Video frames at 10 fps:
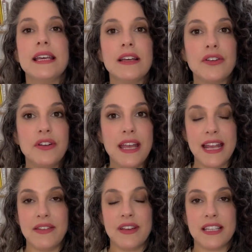
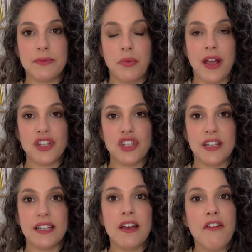creative
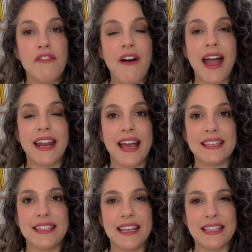expression,
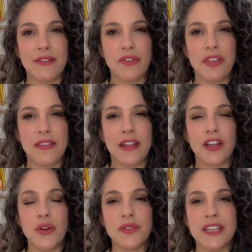finances, everything that
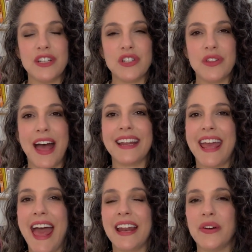goes into that
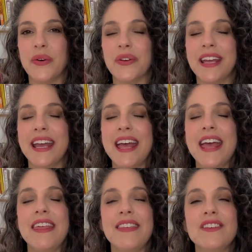category.
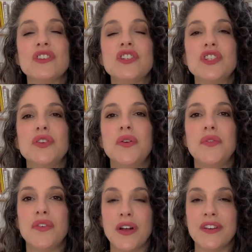These are two
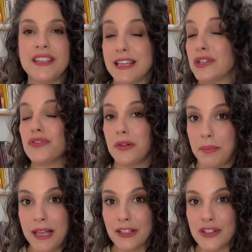very central
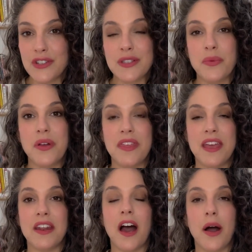pillars
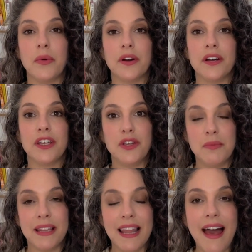within our
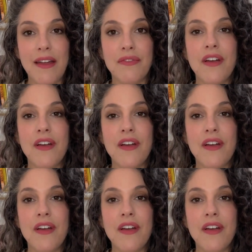human life,